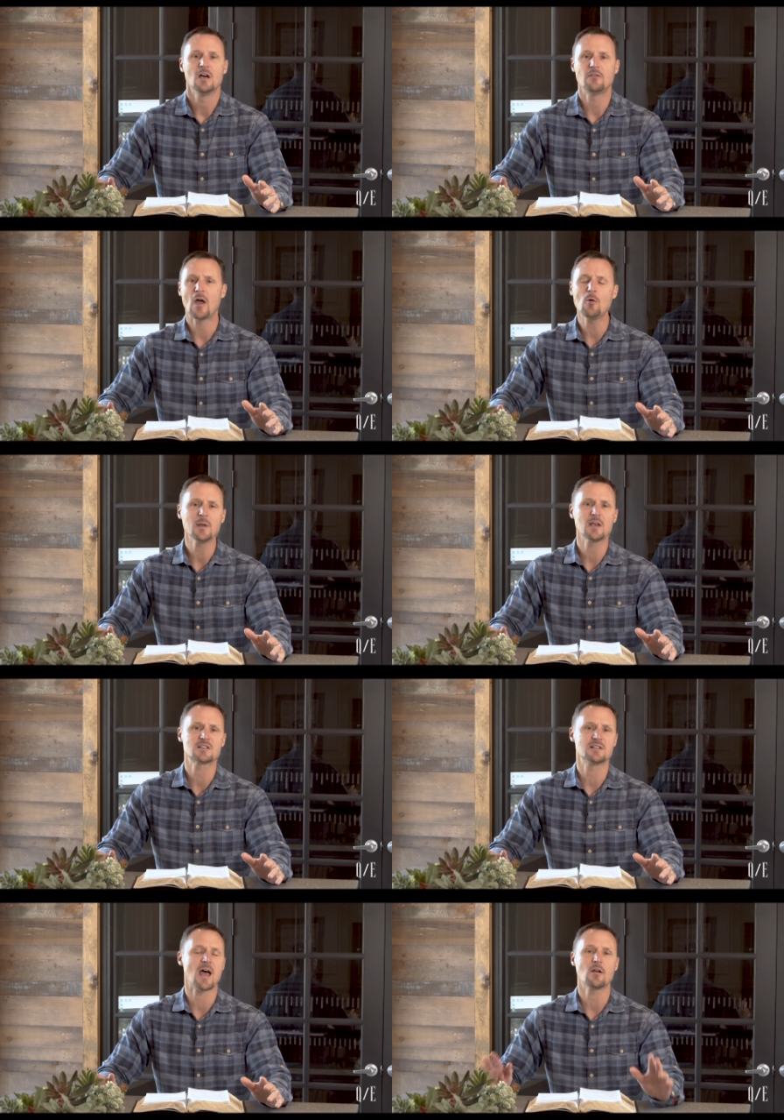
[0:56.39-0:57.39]
of helping
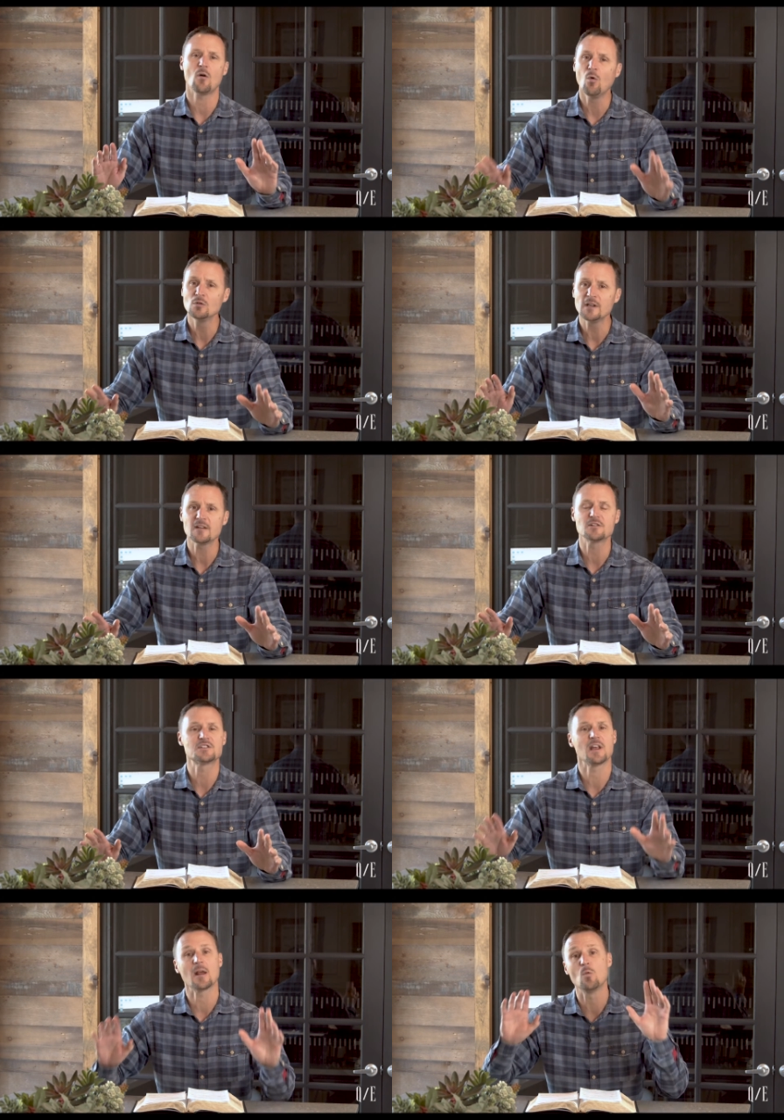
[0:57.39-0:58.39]
us not only
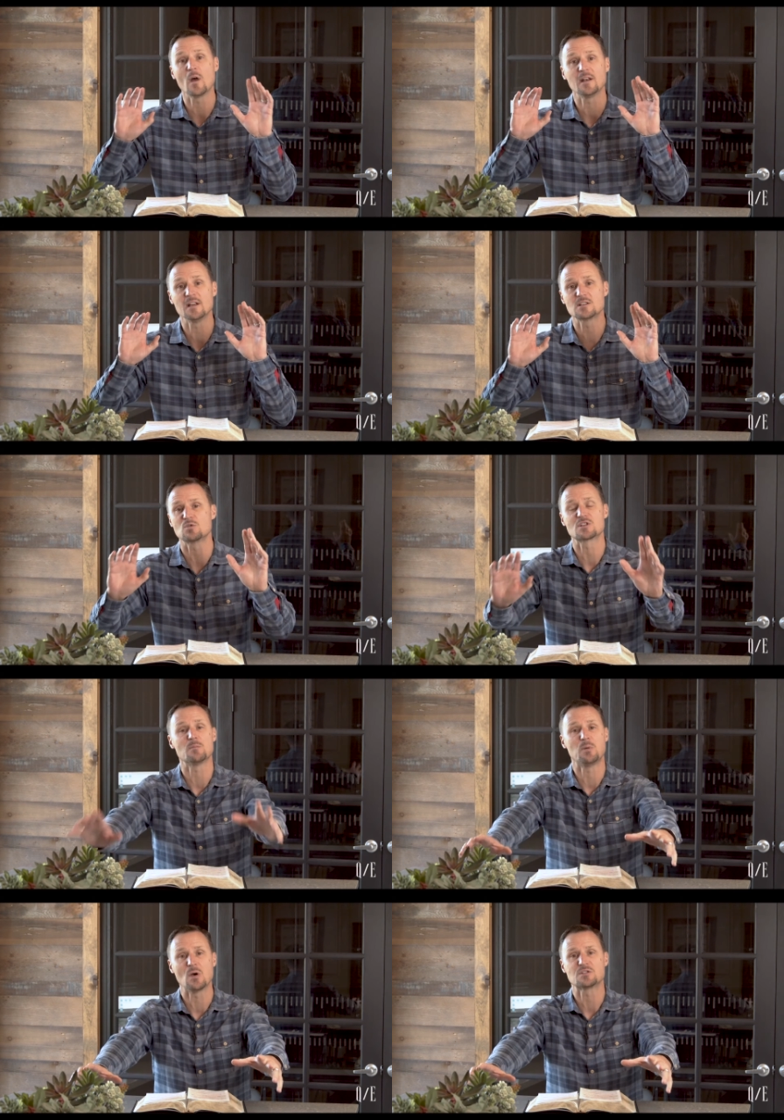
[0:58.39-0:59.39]
understand what it is we're
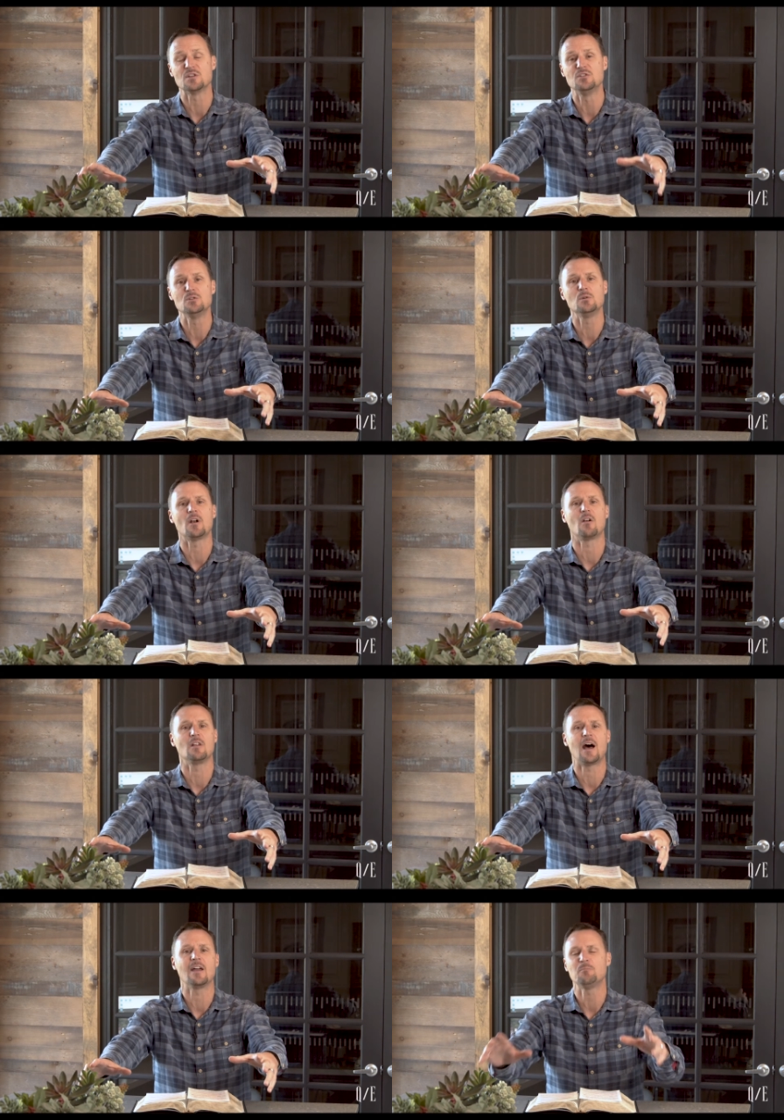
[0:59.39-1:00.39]
supposed to do in our
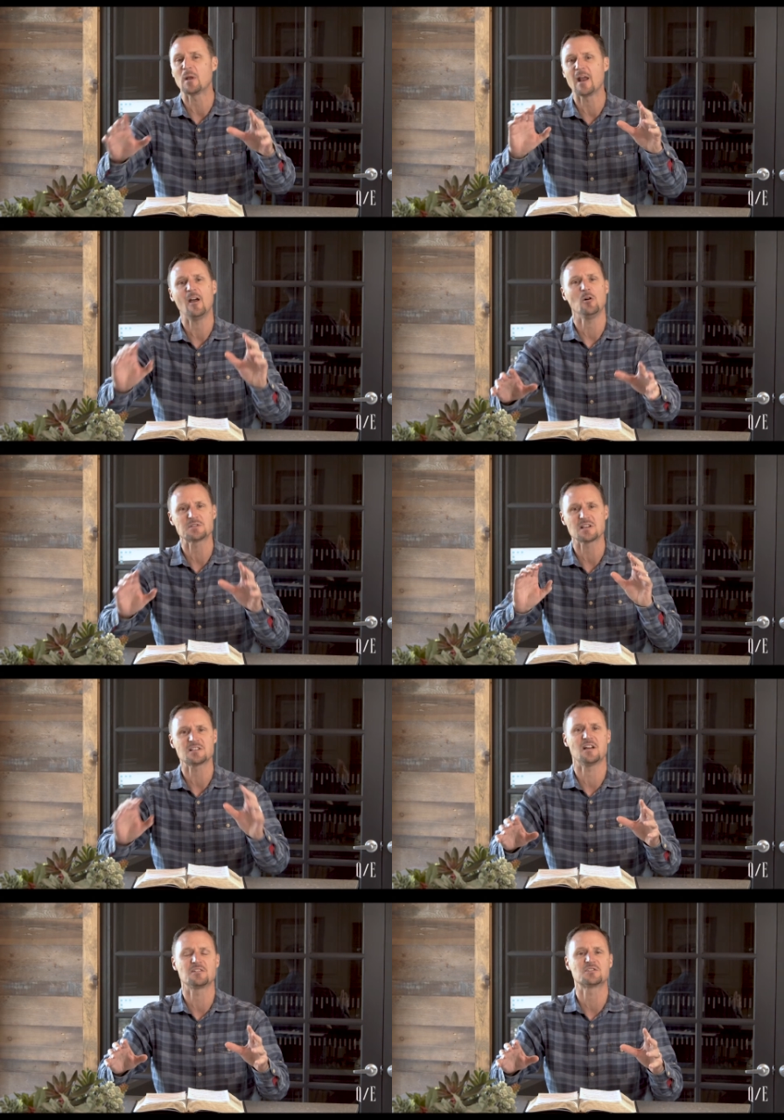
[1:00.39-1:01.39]
life, but it helps us
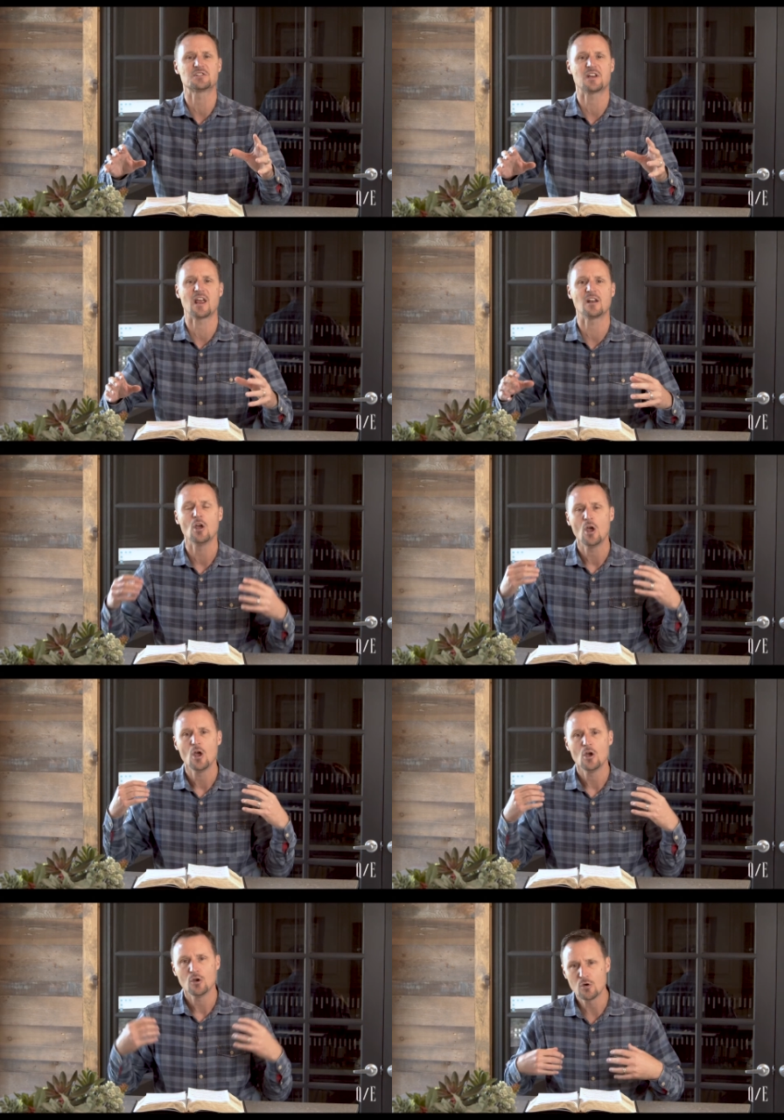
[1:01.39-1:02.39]
to understand
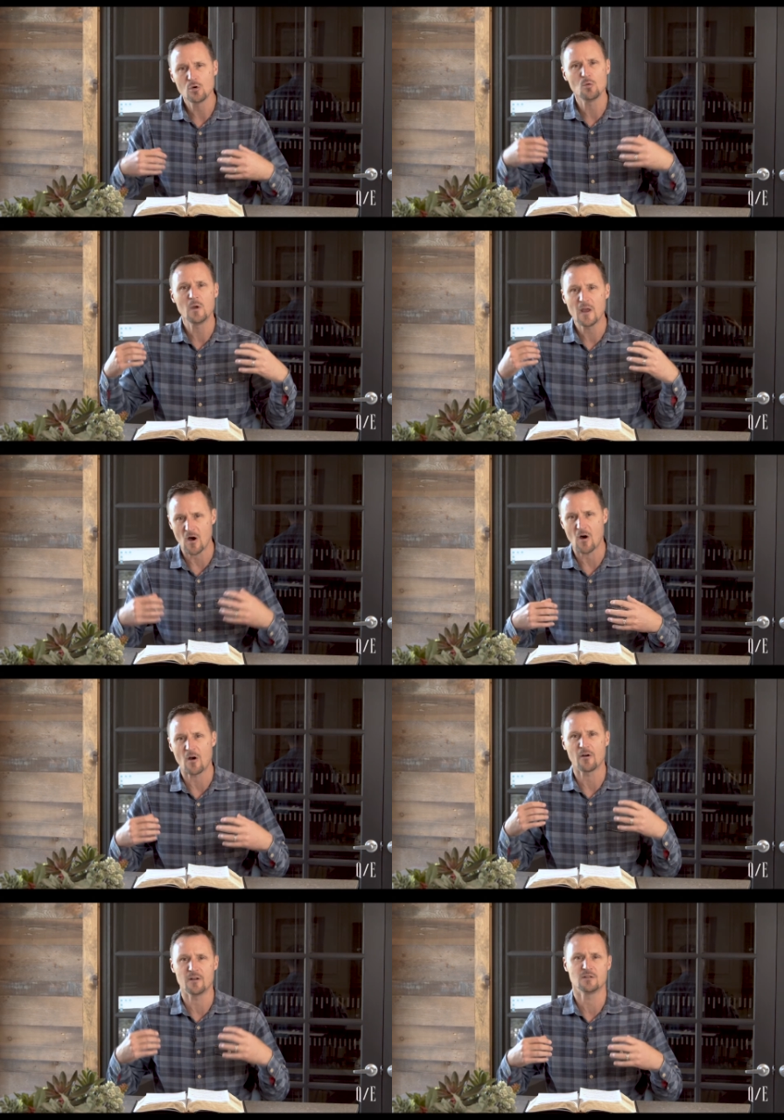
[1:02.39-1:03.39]
who we
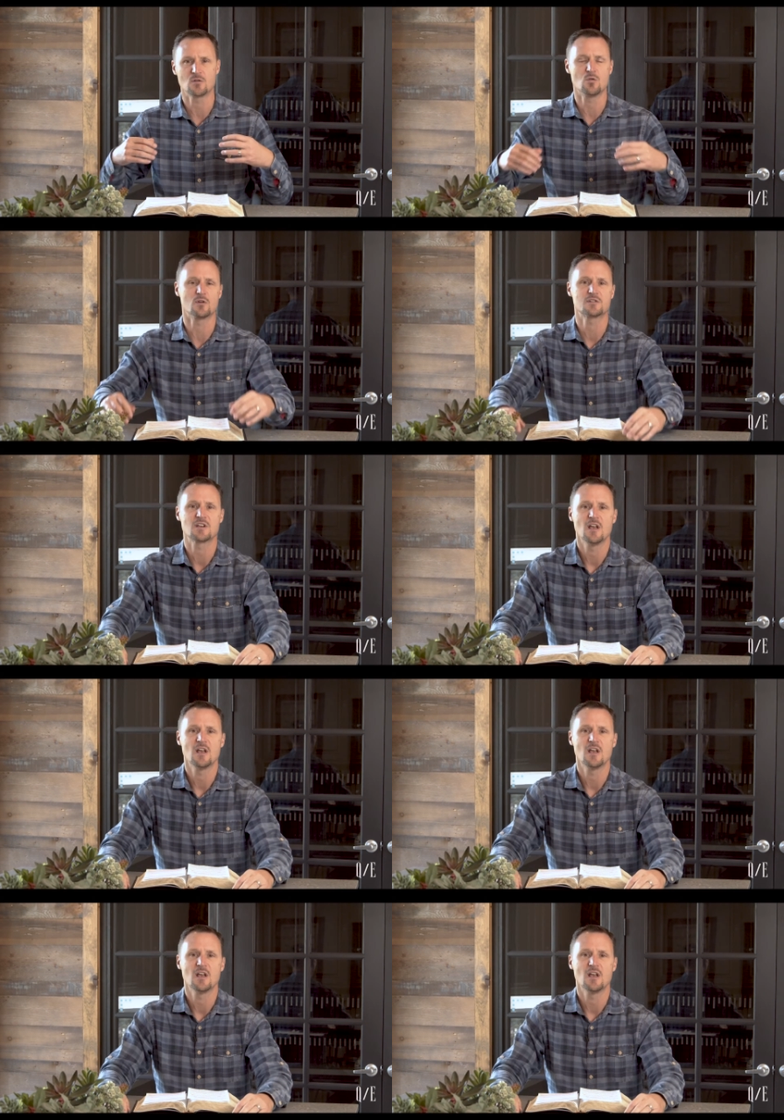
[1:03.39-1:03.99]
are in the course